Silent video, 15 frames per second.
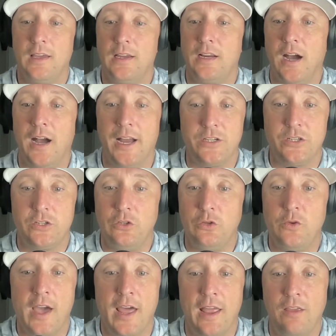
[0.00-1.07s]
gosh,
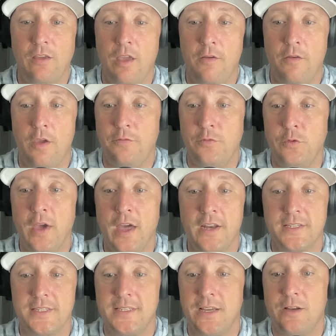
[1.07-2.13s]
if you got to
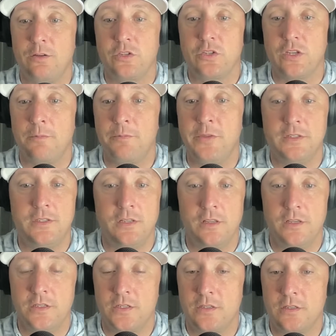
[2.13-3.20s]
sell something to
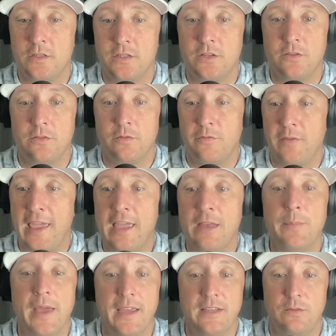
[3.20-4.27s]
this
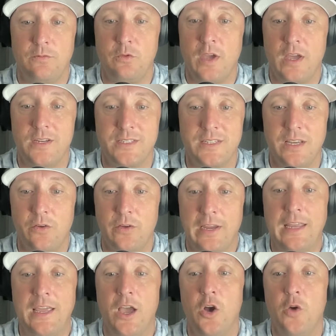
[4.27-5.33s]
fan base, if you got to sell
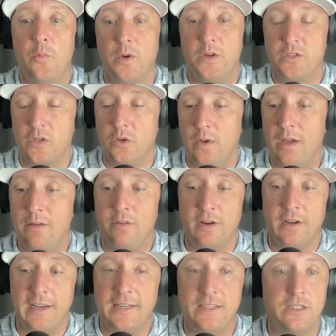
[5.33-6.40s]
any hope whatsoever,
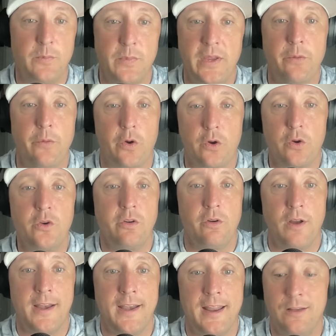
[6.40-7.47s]
it needs to be in recruiting
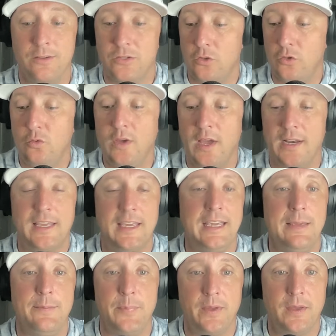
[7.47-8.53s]
right now. So you got to
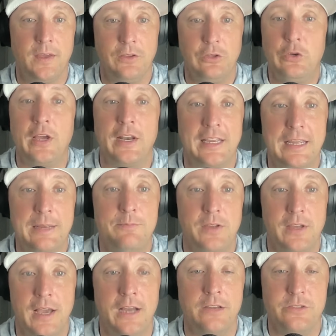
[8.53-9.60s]
keep the
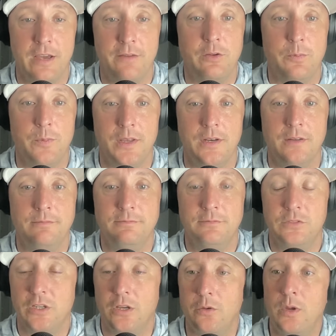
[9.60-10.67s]
guys you have committed.
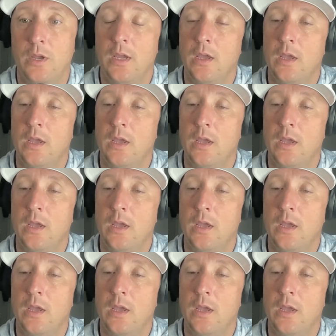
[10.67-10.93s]
So